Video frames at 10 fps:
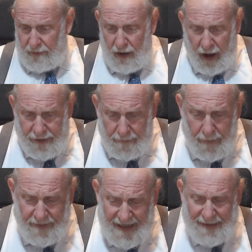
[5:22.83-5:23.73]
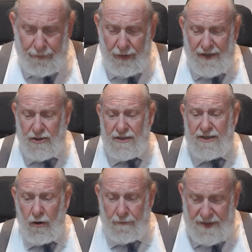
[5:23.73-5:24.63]
aspirations
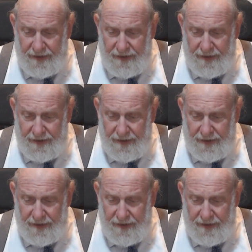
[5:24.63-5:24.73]
and hopes.